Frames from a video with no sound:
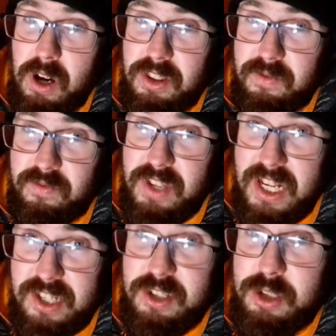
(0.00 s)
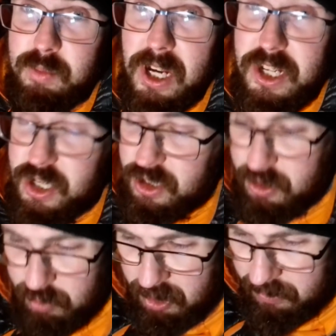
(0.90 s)
one isn't spacious
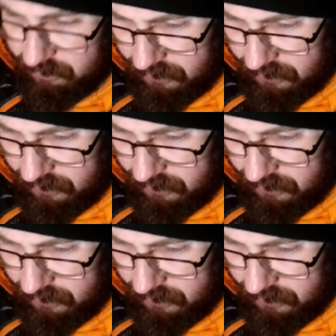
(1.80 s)
but